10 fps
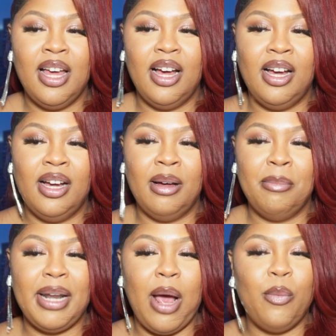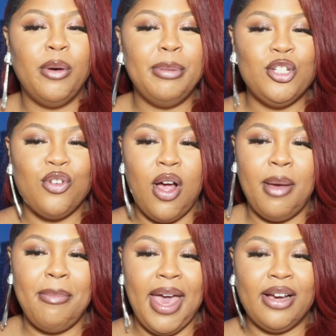But I will be
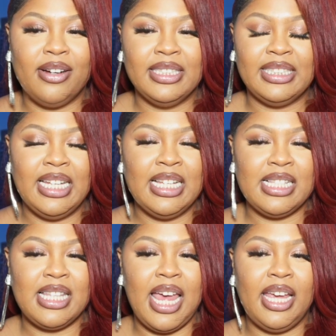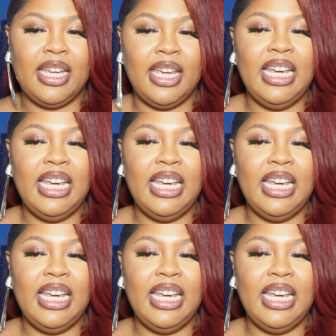drawing back on things like